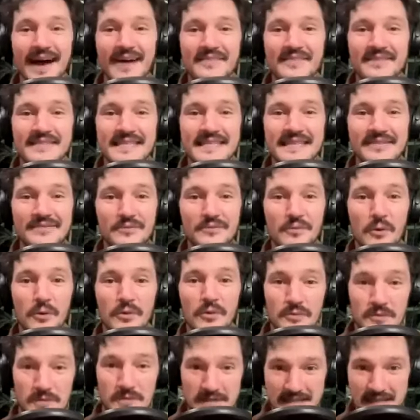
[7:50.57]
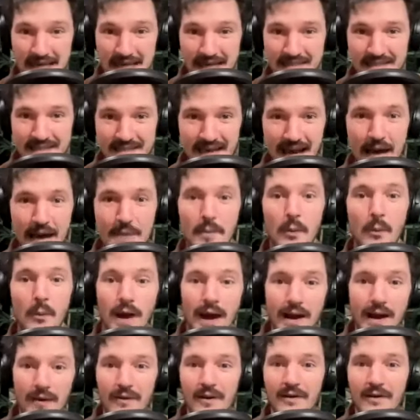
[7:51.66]
haven't seen 4 through 6. I'm
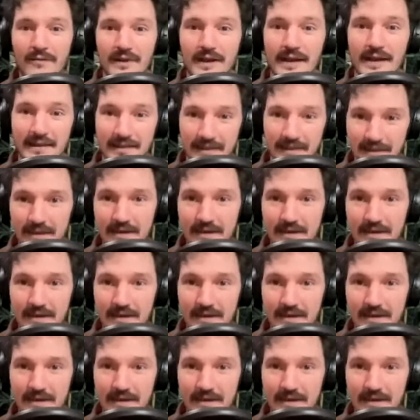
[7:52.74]
aware of like